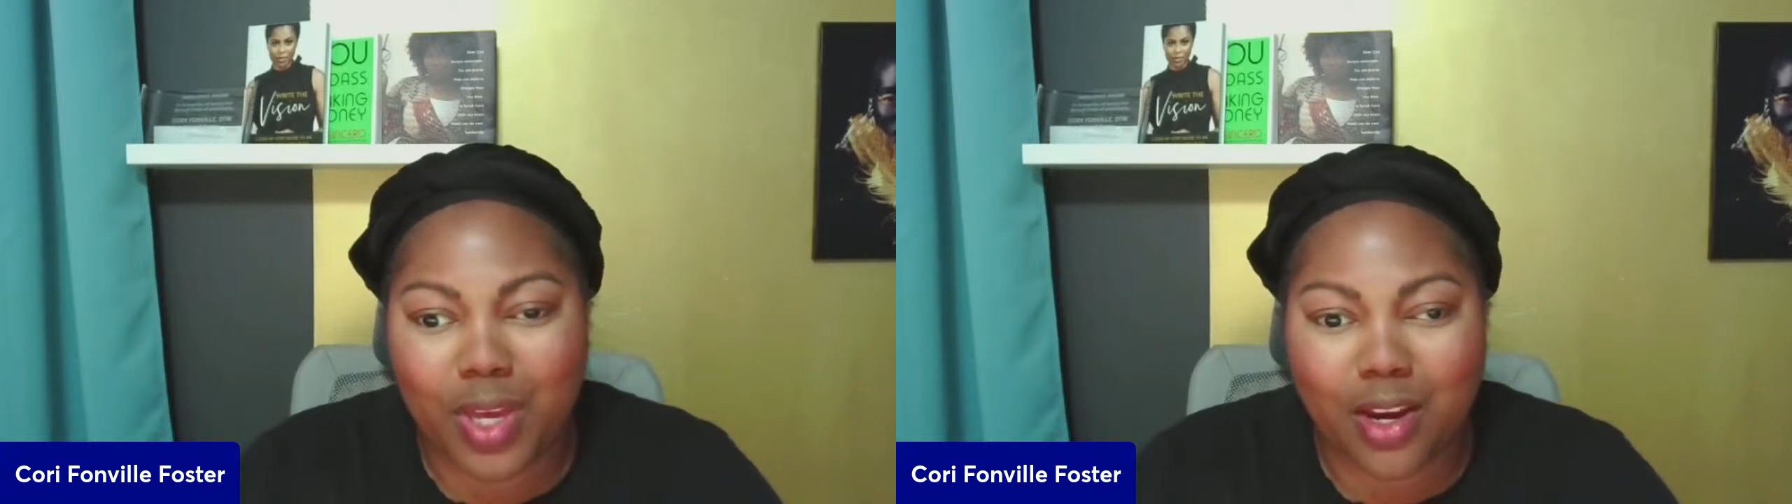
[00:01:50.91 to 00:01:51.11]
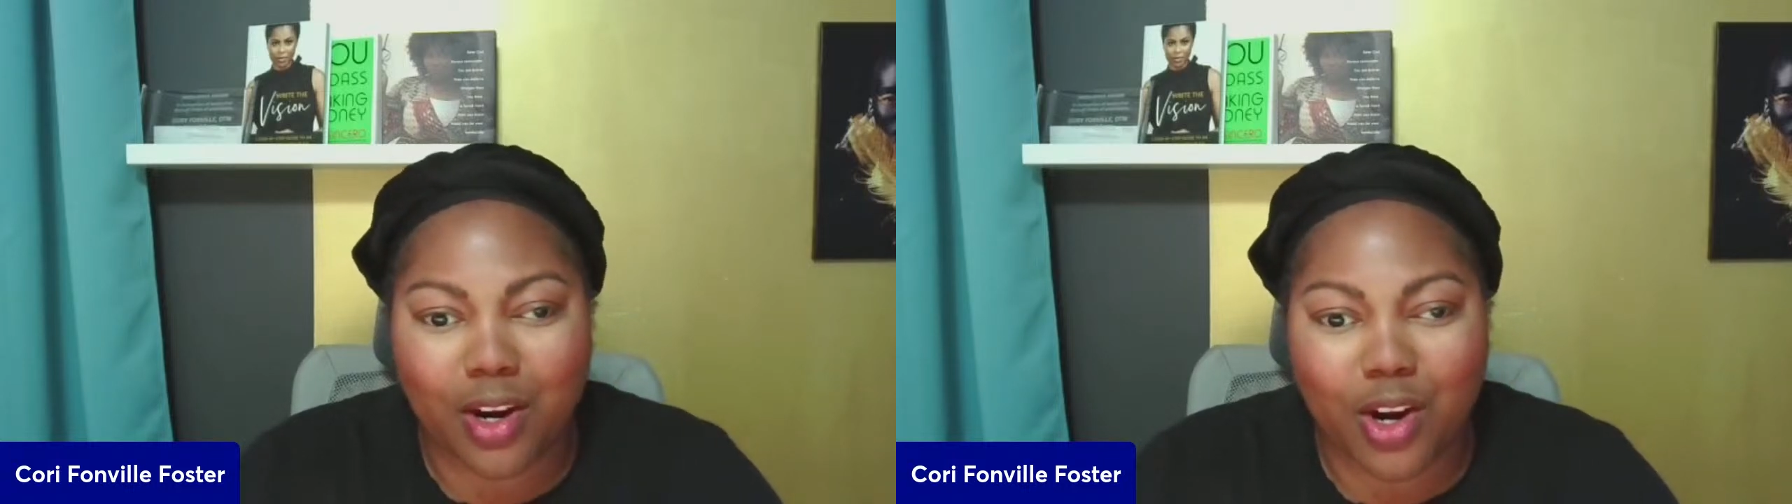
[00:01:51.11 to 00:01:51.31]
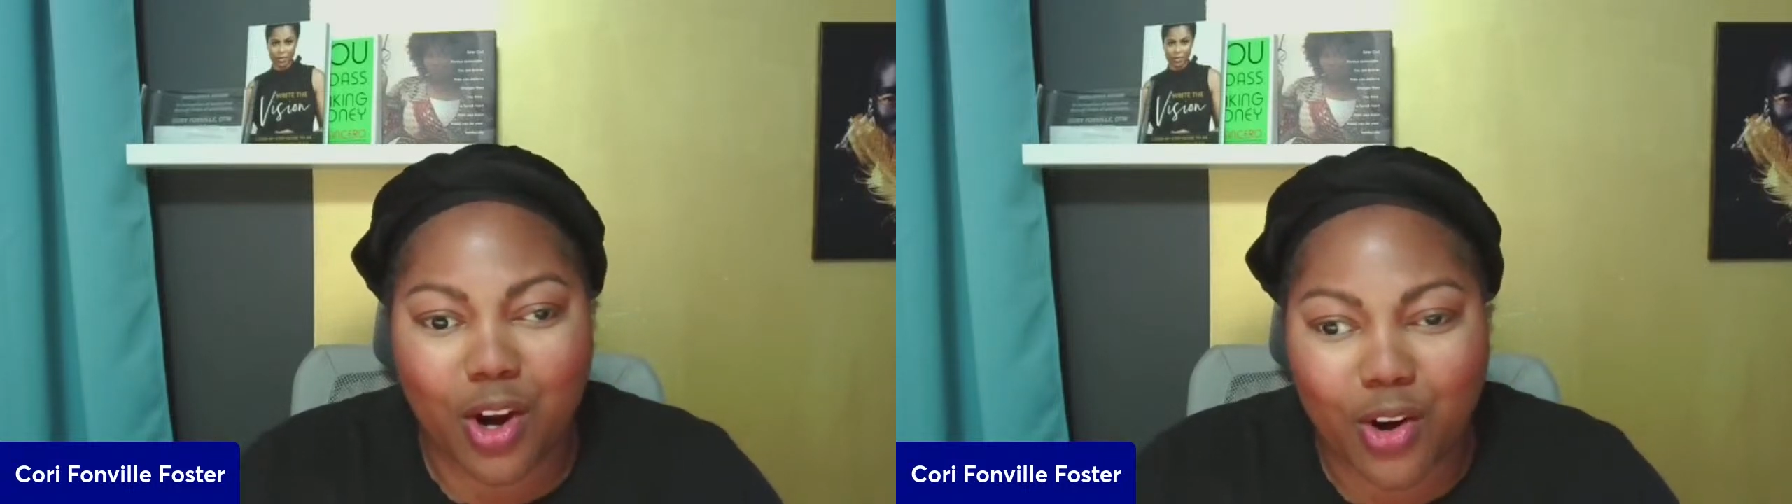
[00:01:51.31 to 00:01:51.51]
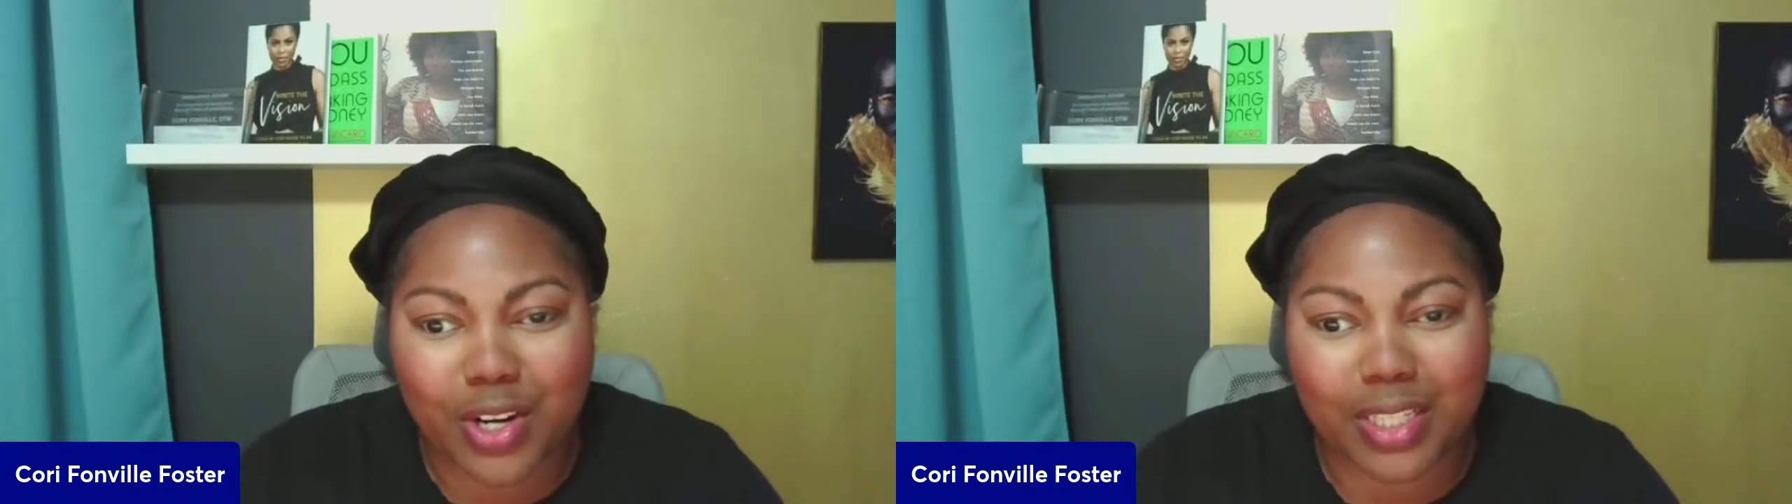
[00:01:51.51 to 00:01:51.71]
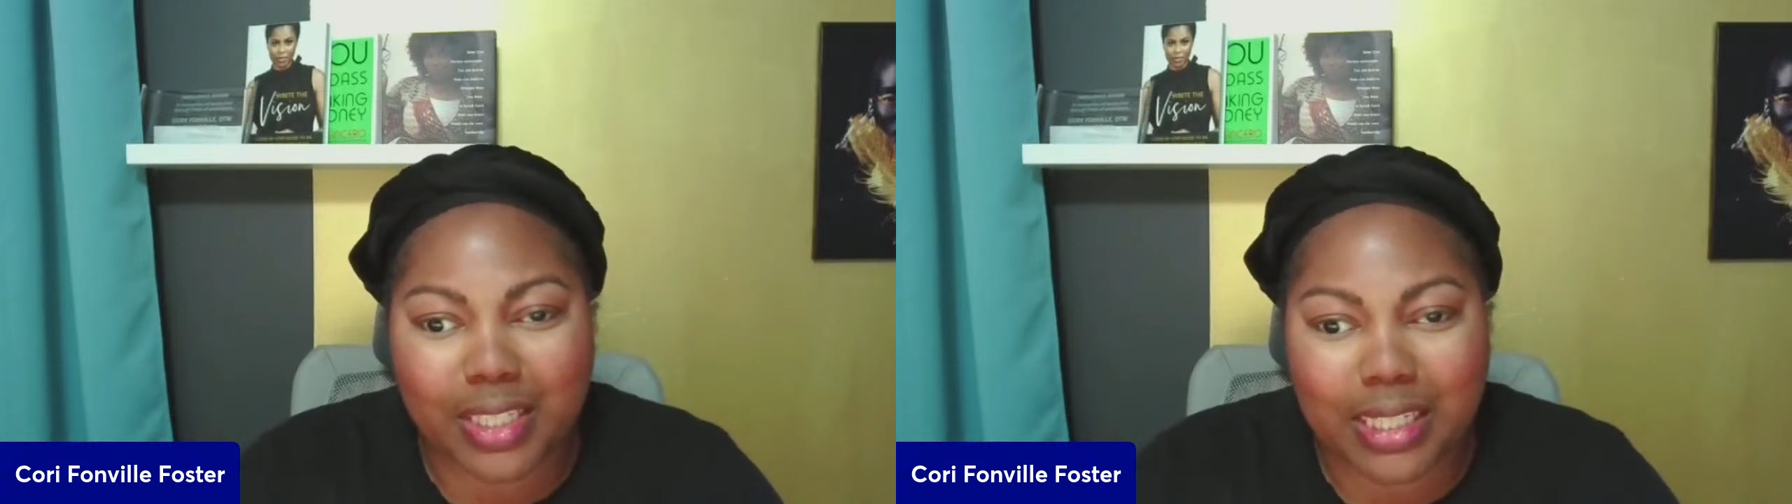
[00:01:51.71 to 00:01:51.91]
We are
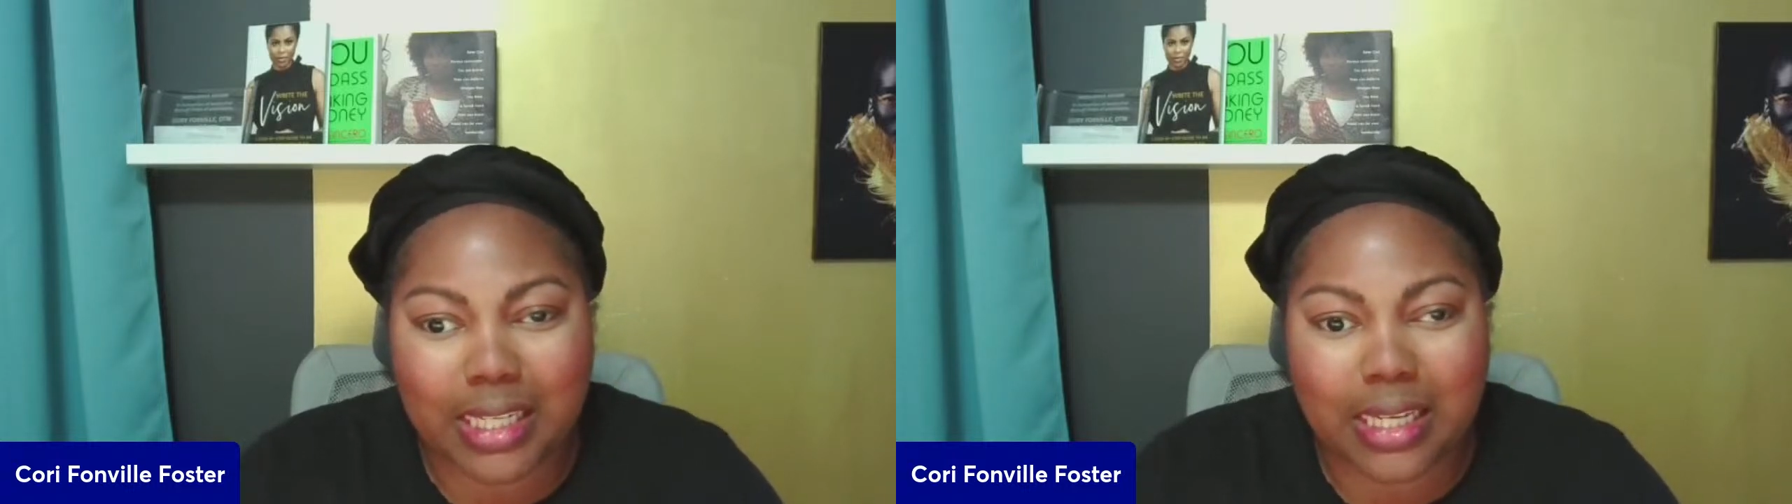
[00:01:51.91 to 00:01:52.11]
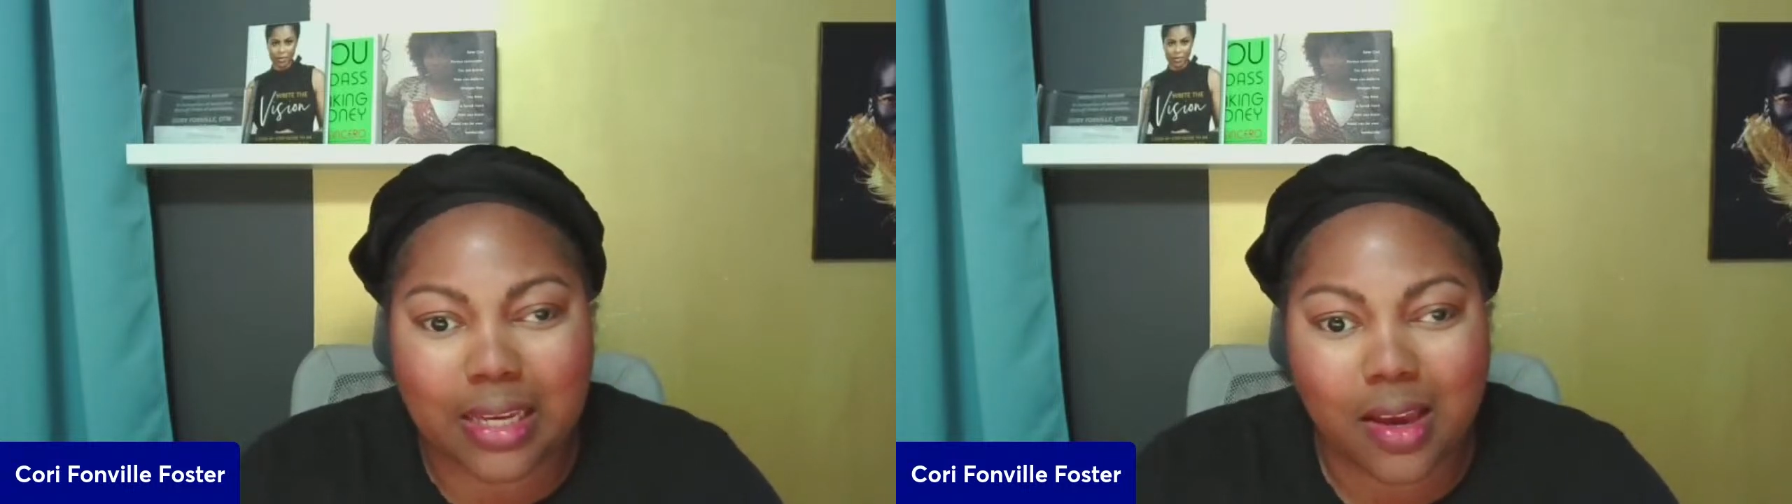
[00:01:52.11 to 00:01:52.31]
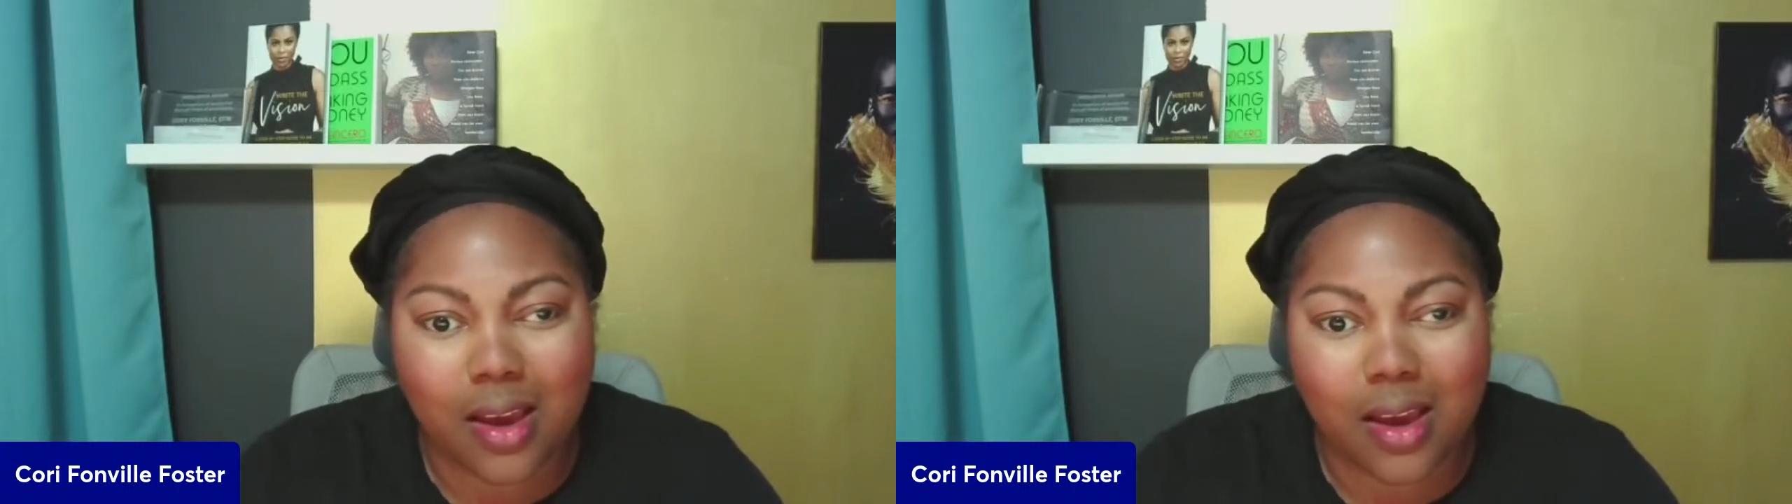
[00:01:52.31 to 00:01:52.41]
currently